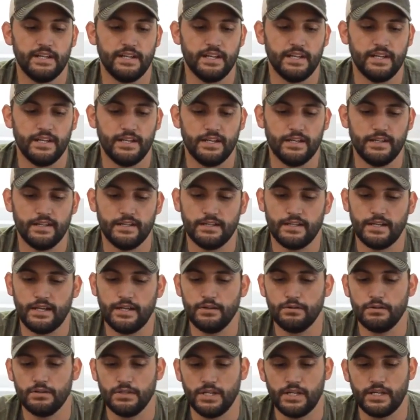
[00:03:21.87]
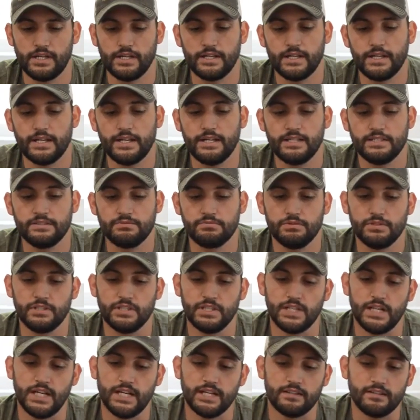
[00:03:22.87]
And I know a lot of guys
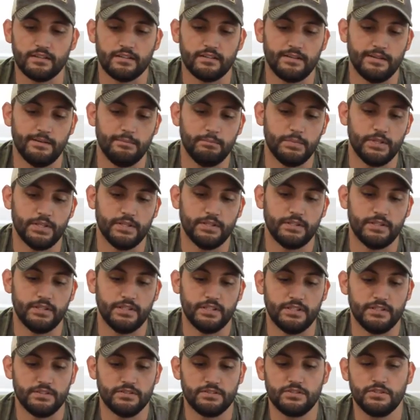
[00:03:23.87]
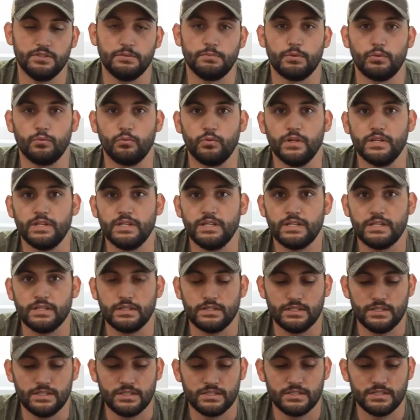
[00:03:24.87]
really like the thumb button in super windy
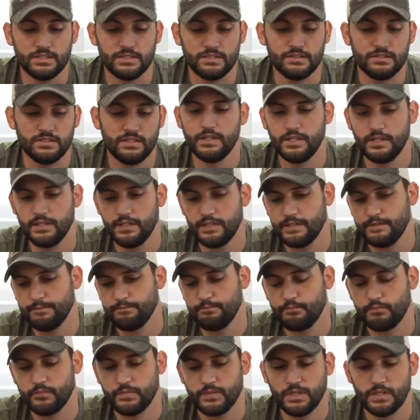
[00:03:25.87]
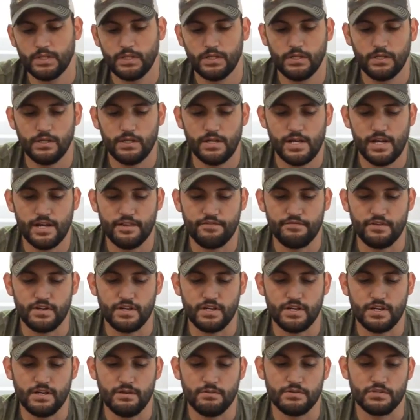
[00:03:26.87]
conditions. I
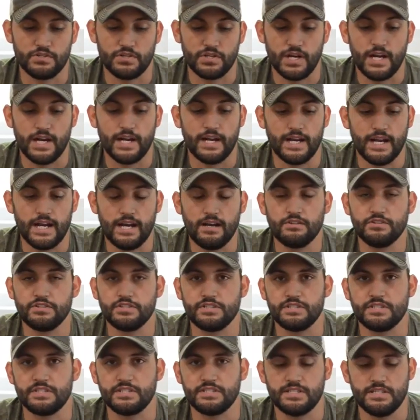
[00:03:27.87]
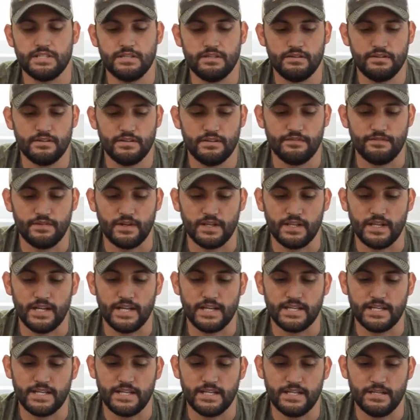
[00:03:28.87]
figured I would try it out just to see if I
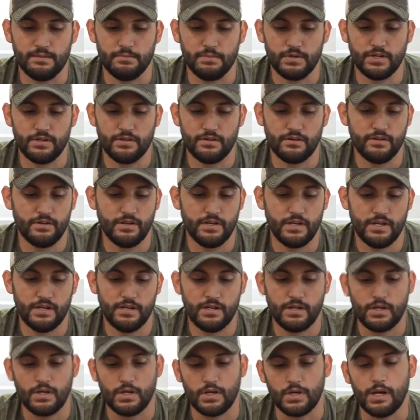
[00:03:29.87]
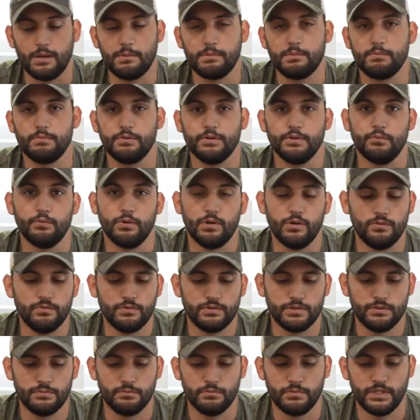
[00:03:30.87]
like it any better or not. Probably
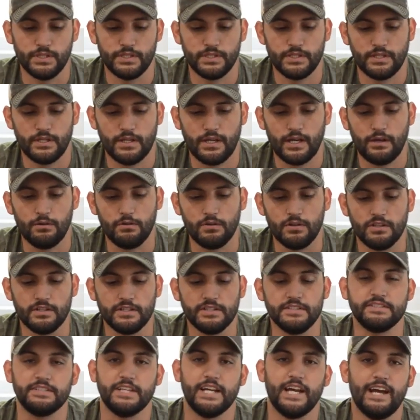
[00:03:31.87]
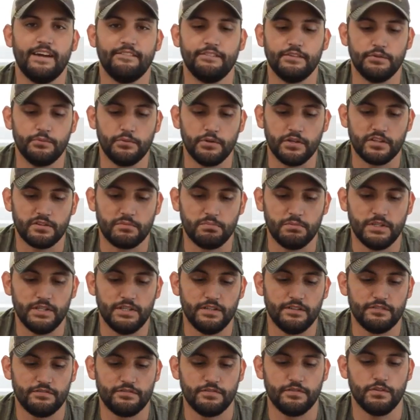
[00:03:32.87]
won't, but I will at least have it with
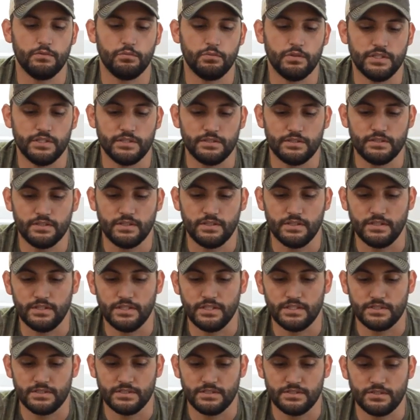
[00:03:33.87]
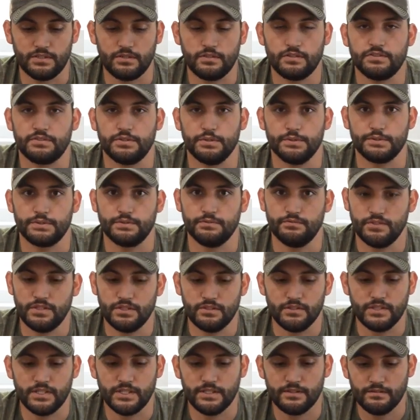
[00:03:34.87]
me if the wind conditions are so
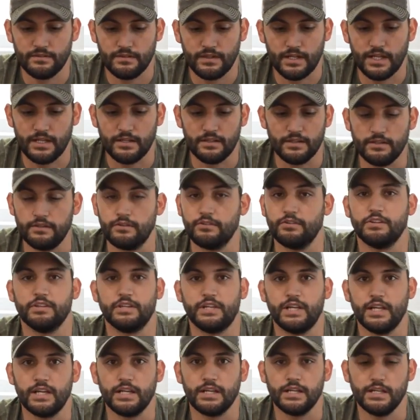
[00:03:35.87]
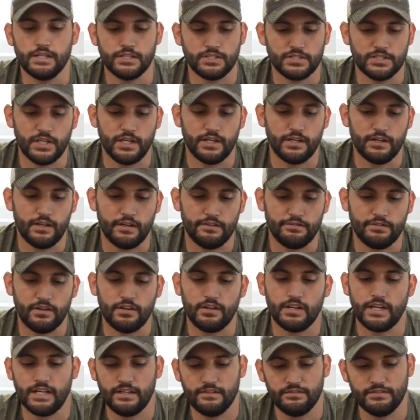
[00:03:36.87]
severe that I literally can't get a shot off.
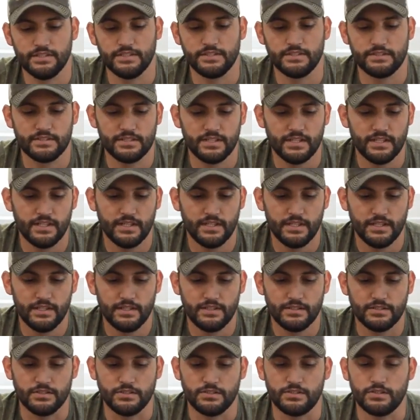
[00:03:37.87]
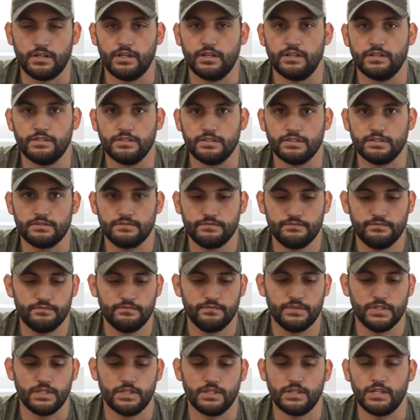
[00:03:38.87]
I'll have this to try to just
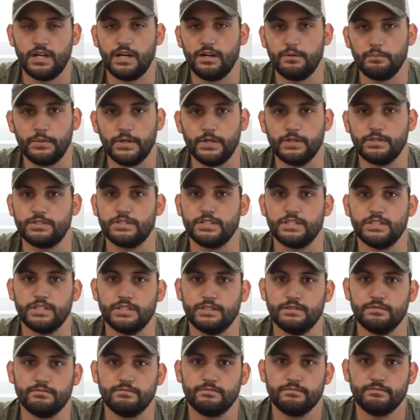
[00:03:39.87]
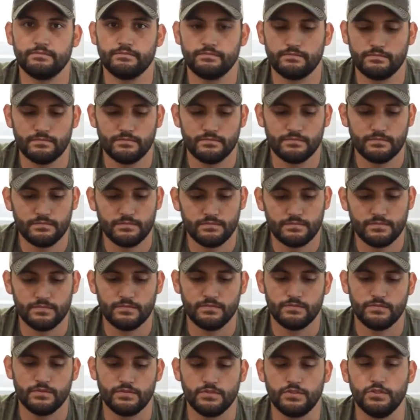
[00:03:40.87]
figure out punching in
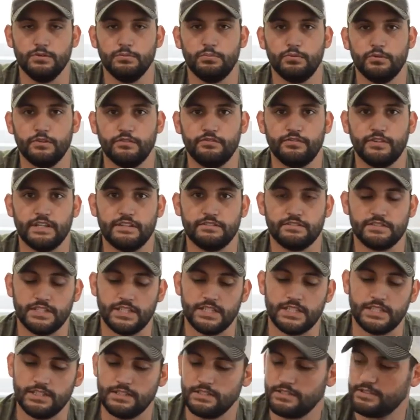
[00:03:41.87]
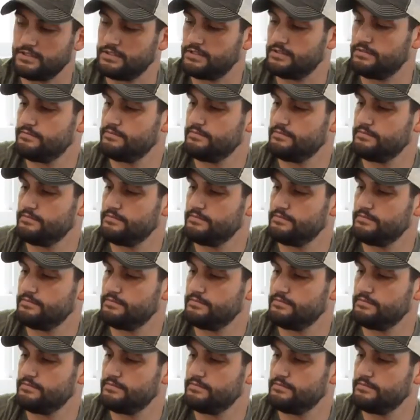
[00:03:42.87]
2.5 seconds. So.